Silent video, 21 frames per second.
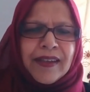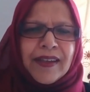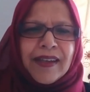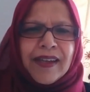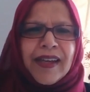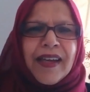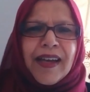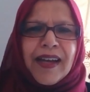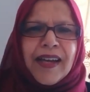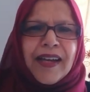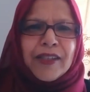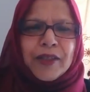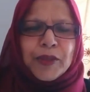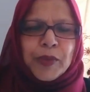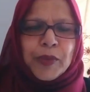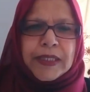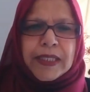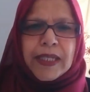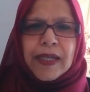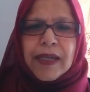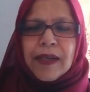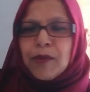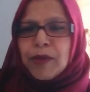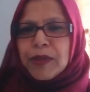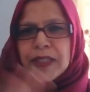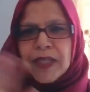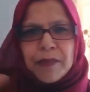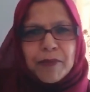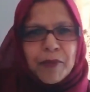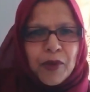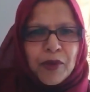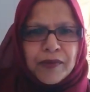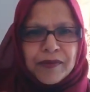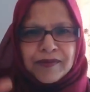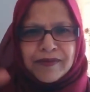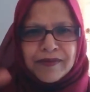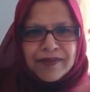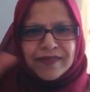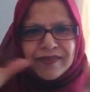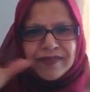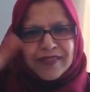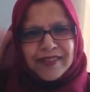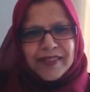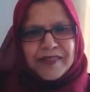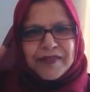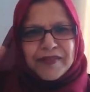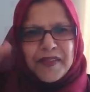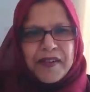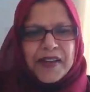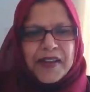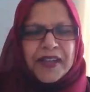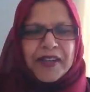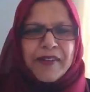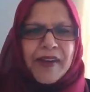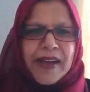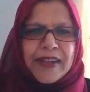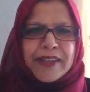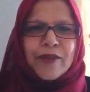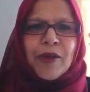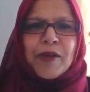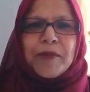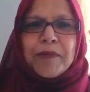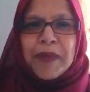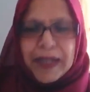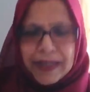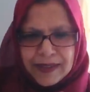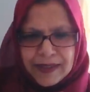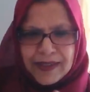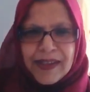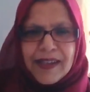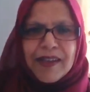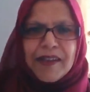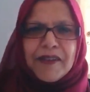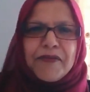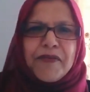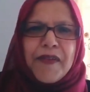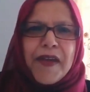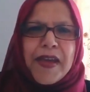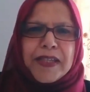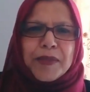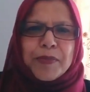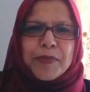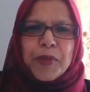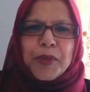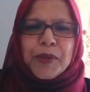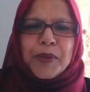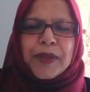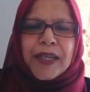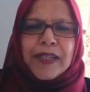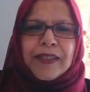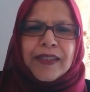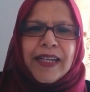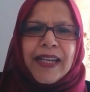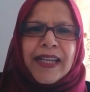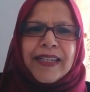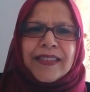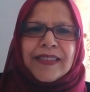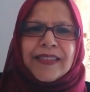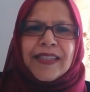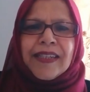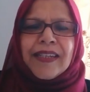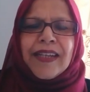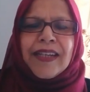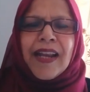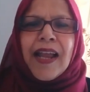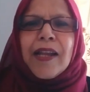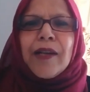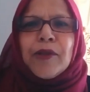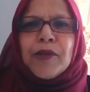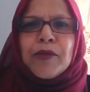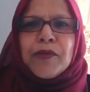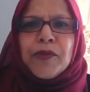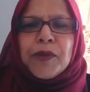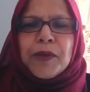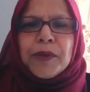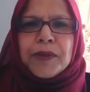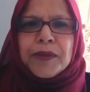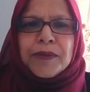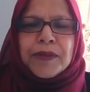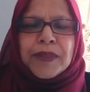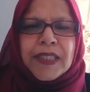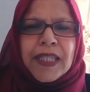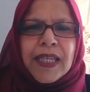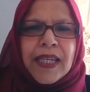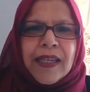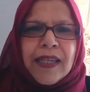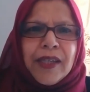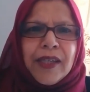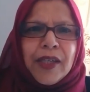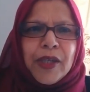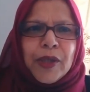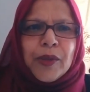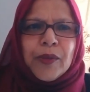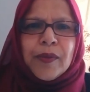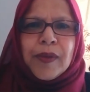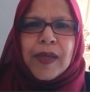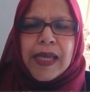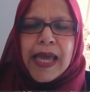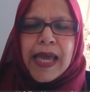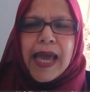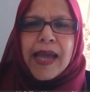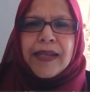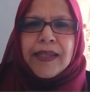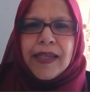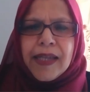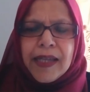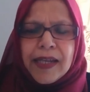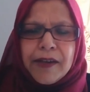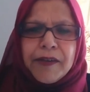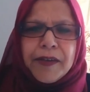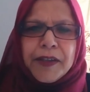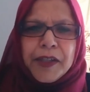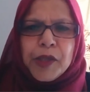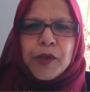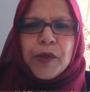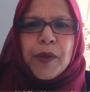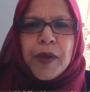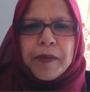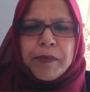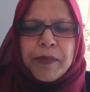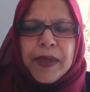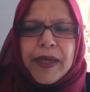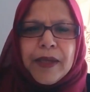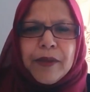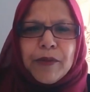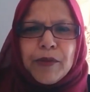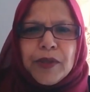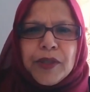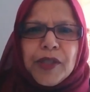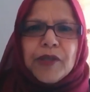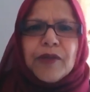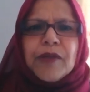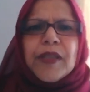uh, Twitter, which I'm not very great on, but Facebook and LinkedIn. And I look forward to seeing you and hearing you and being with you.